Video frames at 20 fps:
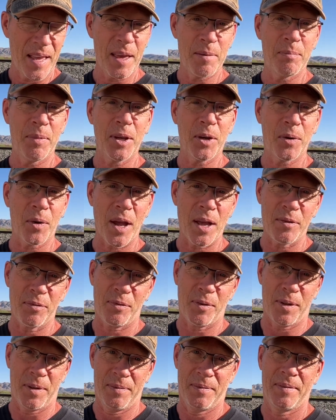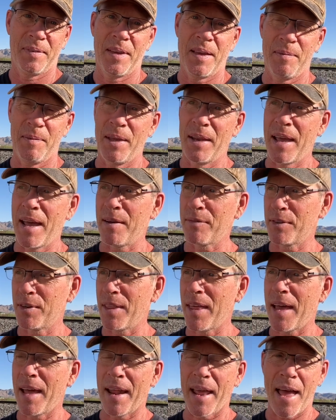be grateful. I mean, after
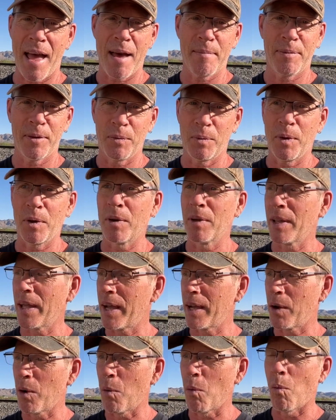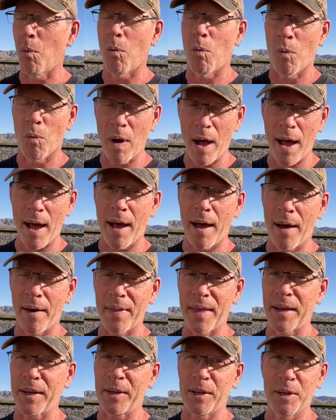that happened, we were like, wow,
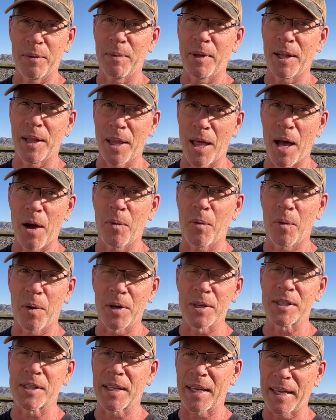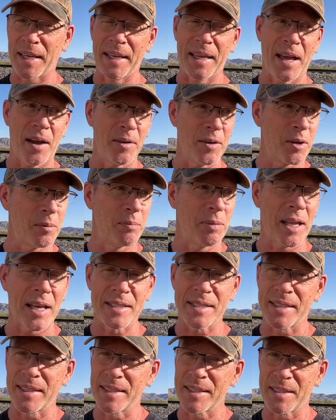that could have been a lot worse. Like, count your
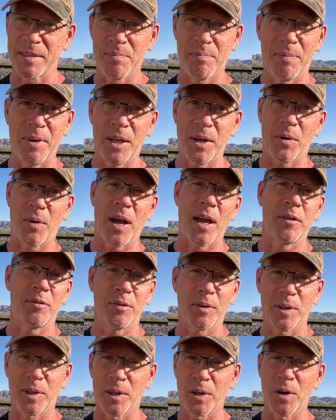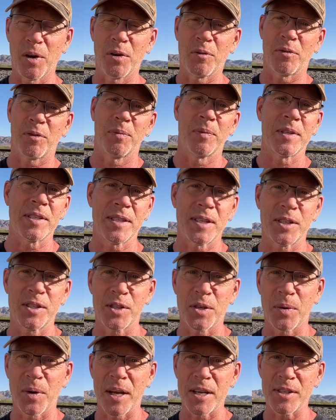blessings, be grateful, learn from the
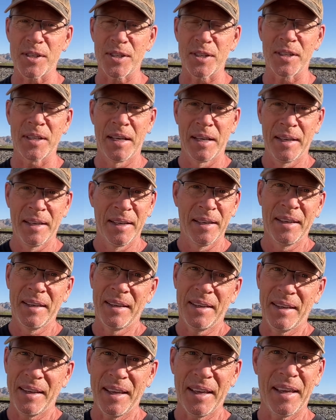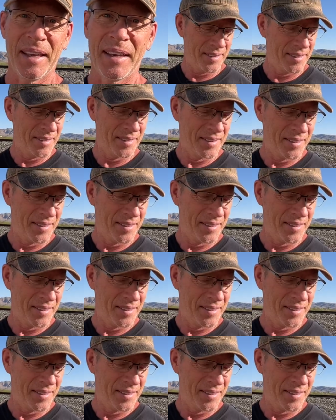situation, and